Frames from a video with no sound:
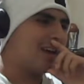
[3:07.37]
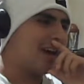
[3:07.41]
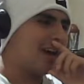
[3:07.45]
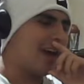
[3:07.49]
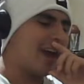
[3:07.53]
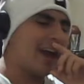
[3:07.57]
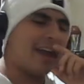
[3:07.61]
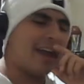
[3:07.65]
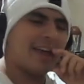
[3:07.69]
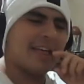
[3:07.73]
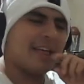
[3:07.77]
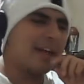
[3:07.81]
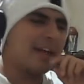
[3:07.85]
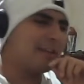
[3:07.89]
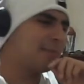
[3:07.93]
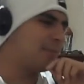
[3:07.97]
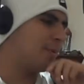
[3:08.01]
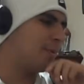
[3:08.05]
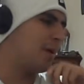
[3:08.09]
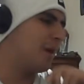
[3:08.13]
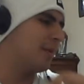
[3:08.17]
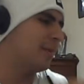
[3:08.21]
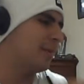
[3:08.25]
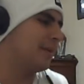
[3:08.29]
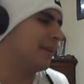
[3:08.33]
hey, that's
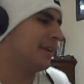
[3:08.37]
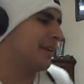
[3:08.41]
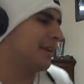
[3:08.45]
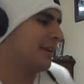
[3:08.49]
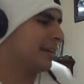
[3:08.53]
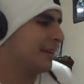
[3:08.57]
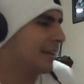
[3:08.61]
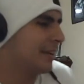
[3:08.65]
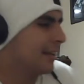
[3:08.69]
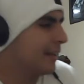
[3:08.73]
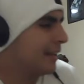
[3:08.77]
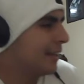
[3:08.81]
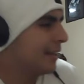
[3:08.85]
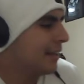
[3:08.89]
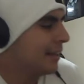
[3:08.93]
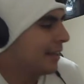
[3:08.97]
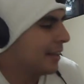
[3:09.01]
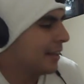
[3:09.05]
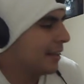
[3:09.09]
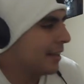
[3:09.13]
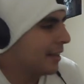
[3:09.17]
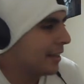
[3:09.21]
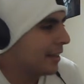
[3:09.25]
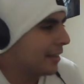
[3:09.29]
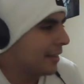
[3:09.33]
probably
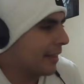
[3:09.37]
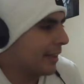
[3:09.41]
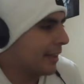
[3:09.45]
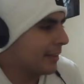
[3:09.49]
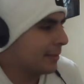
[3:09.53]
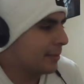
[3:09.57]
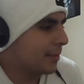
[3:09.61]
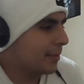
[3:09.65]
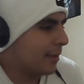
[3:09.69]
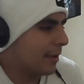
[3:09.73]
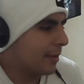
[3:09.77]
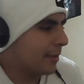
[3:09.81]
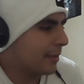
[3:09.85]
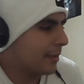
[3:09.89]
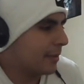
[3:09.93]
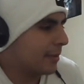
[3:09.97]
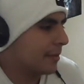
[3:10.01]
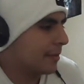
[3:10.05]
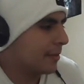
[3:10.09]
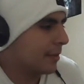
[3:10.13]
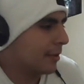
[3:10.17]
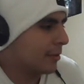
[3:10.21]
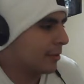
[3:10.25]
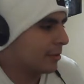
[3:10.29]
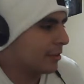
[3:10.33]
that's probably
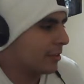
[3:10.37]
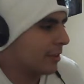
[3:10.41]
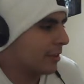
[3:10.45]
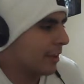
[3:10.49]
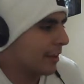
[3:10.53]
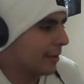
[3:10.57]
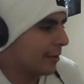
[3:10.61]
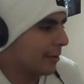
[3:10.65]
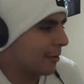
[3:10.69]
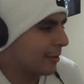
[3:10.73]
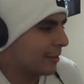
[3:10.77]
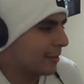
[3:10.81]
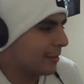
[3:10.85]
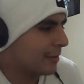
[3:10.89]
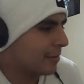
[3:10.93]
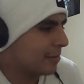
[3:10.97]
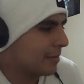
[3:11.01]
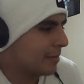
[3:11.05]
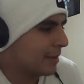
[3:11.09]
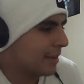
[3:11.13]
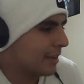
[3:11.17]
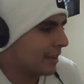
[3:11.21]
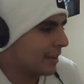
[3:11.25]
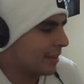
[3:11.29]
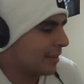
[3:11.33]
the most lighthearted
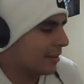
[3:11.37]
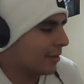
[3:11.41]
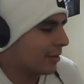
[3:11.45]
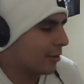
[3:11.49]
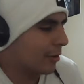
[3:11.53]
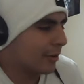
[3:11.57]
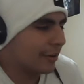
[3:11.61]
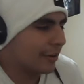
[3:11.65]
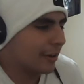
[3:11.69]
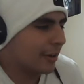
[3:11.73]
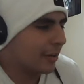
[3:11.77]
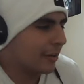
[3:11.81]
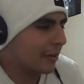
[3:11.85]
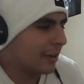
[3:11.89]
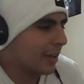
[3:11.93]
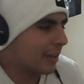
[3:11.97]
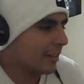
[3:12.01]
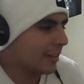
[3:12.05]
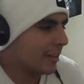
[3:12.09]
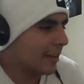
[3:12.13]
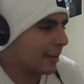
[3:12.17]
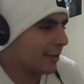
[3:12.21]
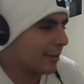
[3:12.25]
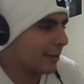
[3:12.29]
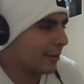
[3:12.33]
beat, or no, not
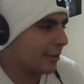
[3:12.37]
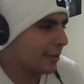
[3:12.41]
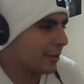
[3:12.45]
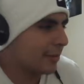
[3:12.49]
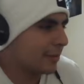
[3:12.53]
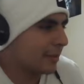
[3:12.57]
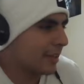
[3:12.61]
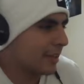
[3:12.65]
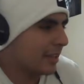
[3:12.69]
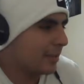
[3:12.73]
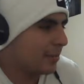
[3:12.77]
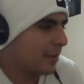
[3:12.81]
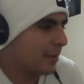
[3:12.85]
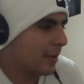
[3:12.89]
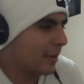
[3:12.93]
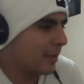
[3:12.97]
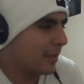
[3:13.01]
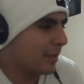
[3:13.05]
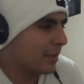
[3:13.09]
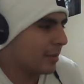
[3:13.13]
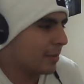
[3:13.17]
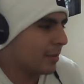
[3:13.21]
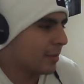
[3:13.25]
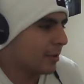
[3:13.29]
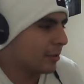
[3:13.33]
lighthearted, but that's
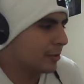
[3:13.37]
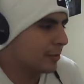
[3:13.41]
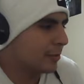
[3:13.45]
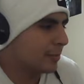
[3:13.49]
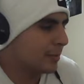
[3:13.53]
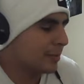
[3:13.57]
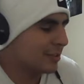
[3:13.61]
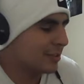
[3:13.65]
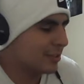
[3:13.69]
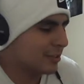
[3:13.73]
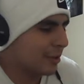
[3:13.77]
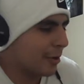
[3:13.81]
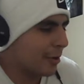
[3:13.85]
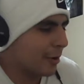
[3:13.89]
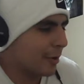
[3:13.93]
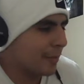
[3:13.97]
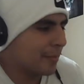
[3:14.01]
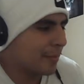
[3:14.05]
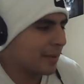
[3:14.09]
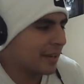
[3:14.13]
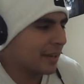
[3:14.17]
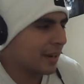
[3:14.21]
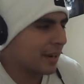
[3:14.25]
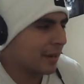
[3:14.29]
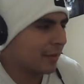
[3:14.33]
probably the most bizarre
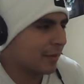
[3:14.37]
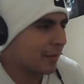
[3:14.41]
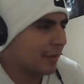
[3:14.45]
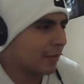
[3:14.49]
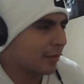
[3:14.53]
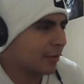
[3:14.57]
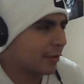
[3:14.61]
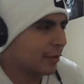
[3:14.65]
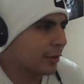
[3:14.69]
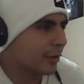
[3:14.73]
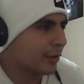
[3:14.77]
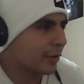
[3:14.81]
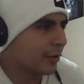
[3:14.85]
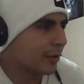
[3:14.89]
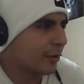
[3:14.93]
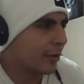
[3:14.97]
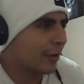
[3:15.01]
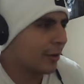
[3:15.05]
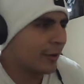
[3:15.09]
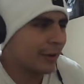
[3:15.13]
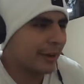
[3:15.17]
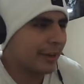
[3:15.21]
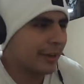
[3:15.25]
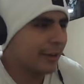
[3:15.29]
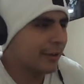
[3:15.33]
beat I've ever heard
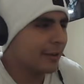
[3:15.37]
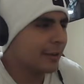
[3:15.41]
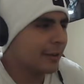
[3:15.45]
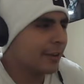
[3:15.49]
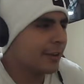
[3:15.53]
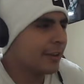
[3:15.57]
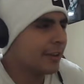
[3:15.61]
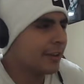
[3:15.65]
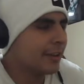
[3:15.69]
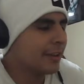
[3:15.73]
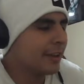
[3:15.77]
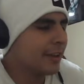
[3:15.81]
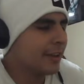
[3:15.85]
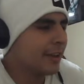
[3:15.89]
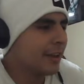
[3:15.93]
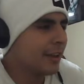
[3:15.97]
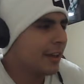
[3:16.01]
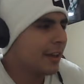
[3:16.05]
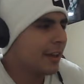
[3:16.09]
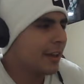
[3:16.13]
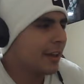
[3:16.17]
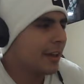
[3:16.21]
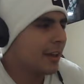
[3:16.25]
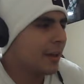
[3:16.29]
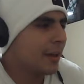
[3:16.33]
RA on.
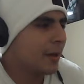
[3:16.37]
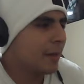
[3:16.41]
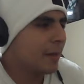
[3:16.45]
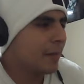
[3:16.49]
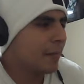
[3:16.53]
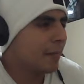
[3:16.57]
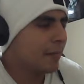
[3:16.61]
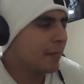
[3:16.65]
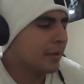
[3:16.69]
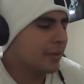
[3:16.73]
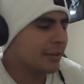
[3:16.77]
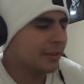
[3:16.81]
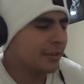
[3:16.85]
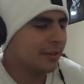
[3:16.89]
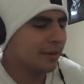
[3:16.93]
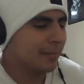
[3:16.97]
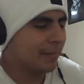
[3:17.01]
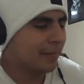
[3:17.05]
But you,